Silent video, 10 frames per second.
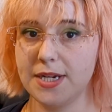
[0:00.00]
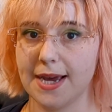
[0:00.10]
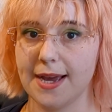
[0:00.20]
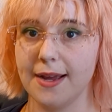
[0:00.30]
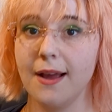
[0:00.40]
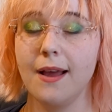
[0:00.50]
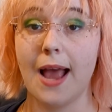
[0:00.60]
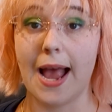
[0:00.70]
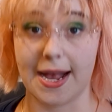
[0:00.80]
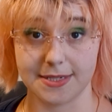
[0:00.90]
day,
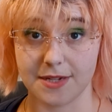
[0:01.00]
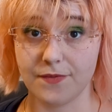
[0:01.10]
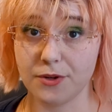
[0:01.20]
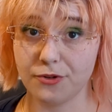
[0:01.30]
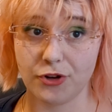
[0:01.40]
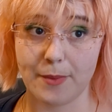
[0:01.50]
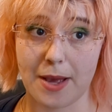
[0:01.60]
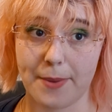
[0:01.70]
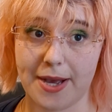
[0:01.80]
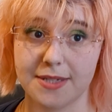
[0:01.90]
as if they're
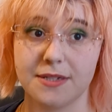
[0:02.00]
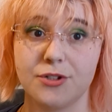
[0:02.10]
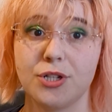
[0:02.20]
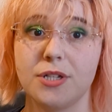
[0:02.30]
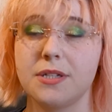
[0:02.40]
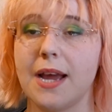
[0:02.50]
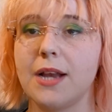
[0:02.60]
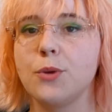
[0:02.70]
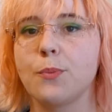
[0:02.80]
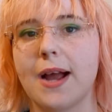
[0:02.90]
GMAT passages,
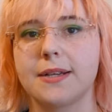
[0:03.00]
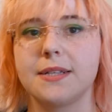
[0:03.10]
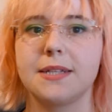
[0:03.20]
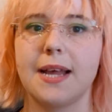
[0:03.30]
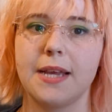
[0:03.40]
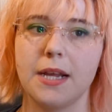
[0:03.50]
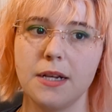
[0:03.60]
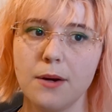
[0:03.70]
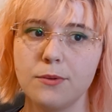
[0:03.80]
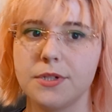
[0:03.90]
and you practice taking
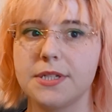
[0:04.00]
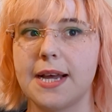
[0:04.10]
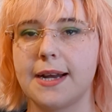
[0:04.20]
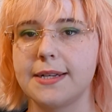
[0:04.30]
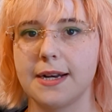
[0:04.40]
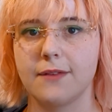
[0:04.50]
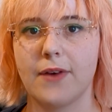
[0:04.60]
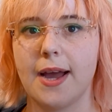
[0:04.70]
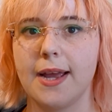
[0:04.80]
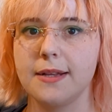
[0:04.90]
notes and
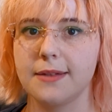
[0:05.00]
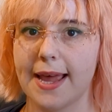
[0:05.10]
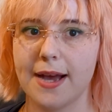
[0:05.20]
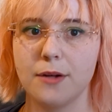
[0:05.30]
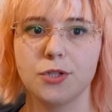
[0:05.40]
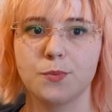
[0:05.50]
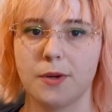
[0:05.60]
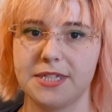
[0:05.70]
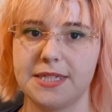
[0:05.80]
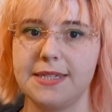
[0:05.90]
identifying layouts,
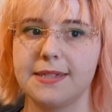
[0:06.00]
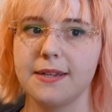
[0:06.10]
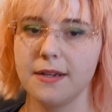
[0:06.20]
premises, and